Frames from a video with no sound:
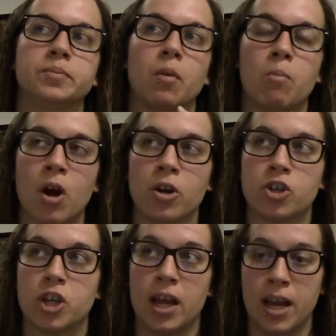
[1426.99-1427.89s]

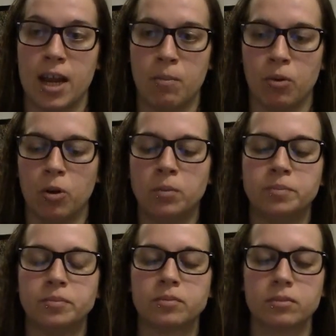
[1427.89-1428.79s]
March and April.
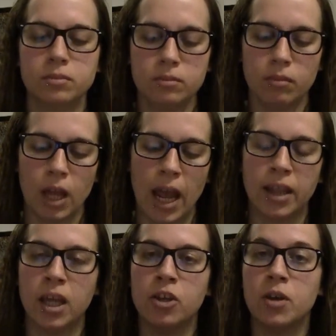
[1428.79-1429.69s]
And
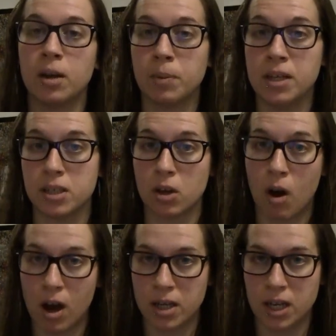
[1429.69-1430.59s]
then you get a piece of
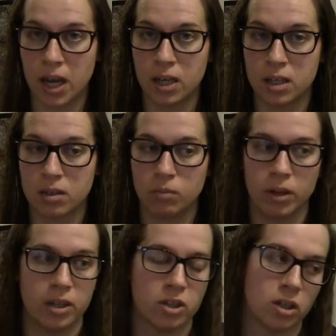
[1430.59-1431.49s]
content,
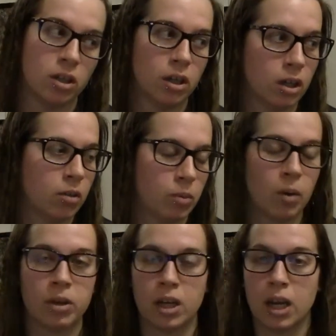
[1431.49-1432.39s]
which
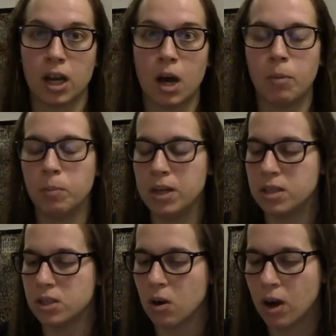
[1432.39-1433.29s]
probably going to get a couple pieces
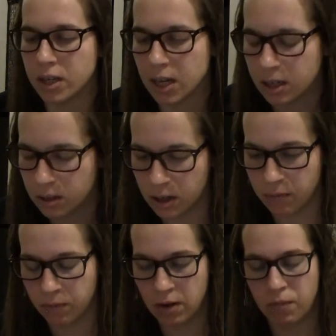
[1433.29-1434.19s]
of content
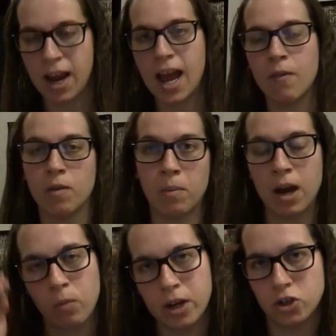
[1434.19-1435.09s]
if I have it my
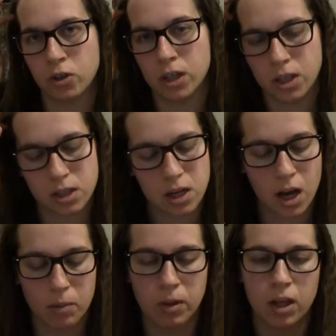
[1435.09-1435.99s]
way during this time.